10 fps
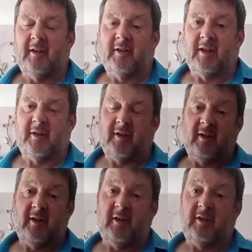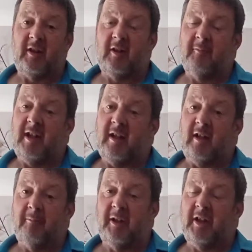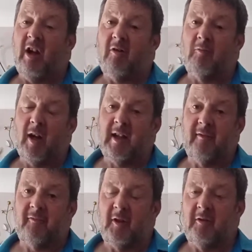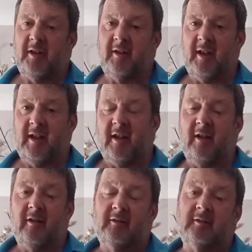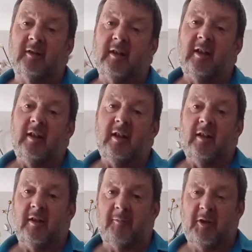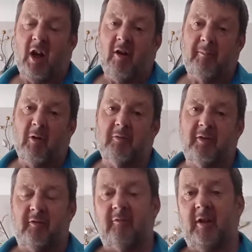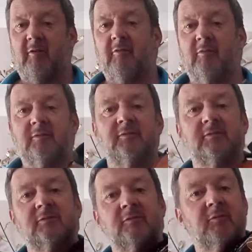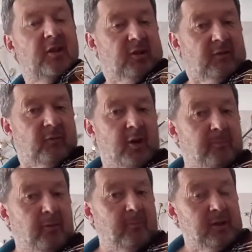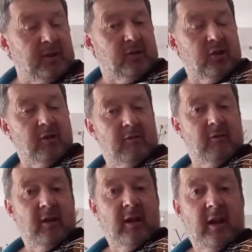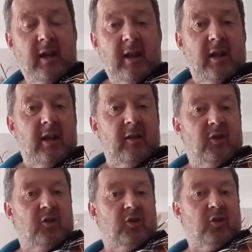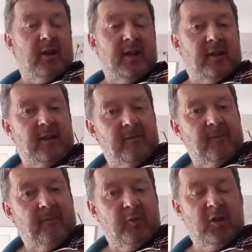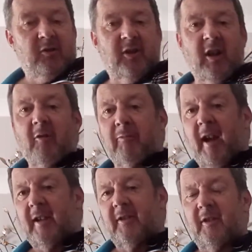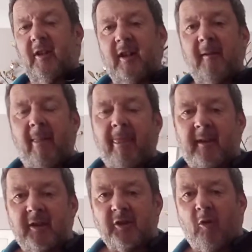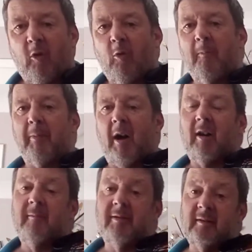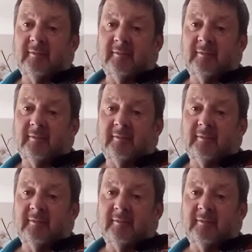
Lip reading: this is going to be a banal way of learning the Tar Bolton reel, which is a very popular tune, and just treat it, when you're slow practicing it, as a hornpipe.